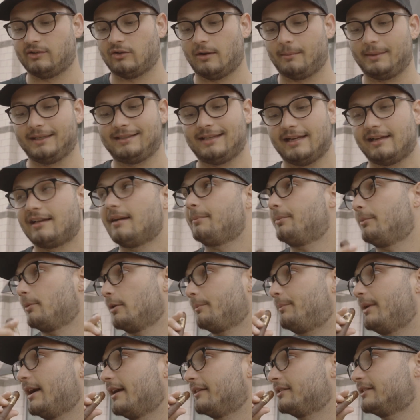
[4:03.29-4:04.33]
So I'm gonna take a couple
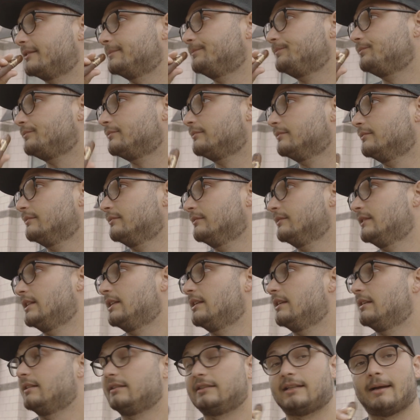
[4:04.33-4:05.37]
more puffs.
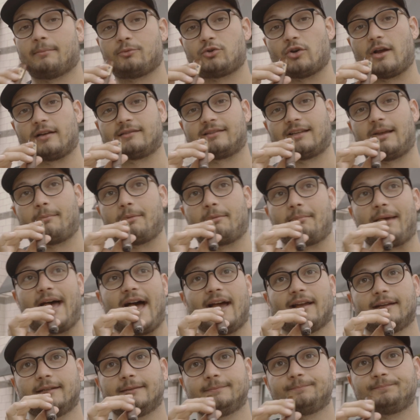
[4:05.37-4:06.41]
Dump truck's coming
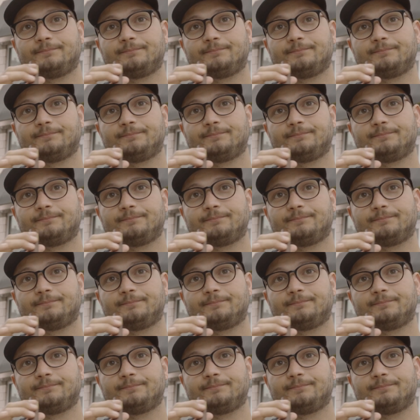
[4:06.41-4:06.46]
back.